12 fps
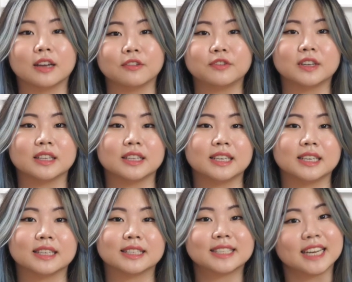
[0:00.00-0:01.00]

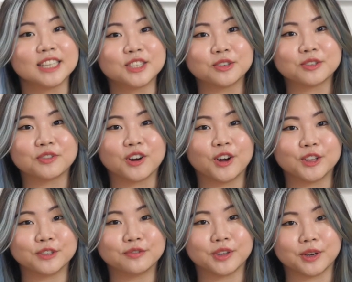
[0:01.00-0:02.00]
definitely stay tuned for
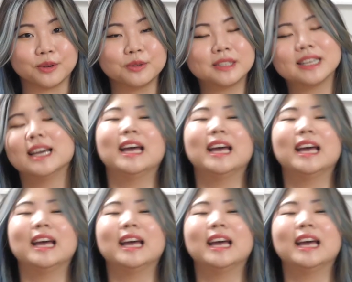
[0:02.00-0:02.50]
all of those.